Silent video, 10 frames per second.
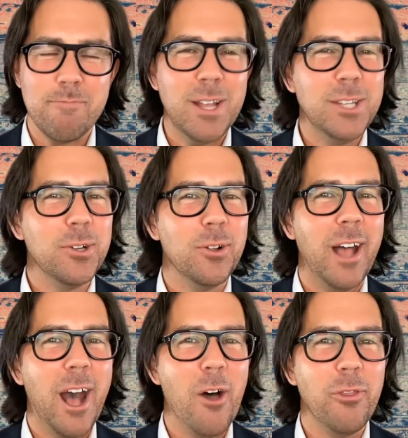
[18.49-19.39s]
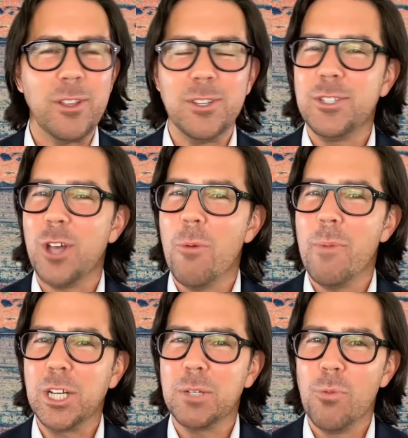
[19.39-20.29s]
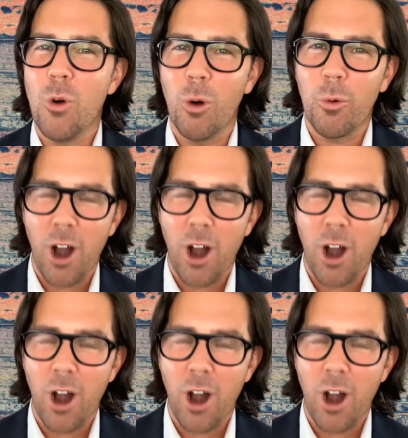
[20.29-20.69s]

mental health, and so much more.